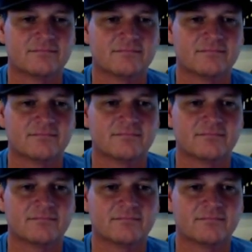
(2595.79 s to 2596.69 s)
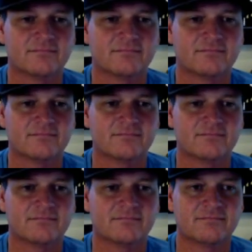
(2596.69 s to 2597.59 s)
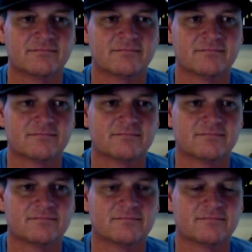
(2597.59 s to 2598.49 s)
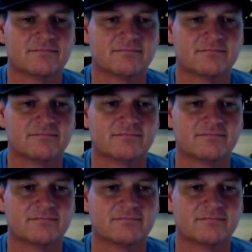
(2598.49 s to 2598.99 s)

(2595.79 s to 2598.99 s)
No words are spoken by the person on screen.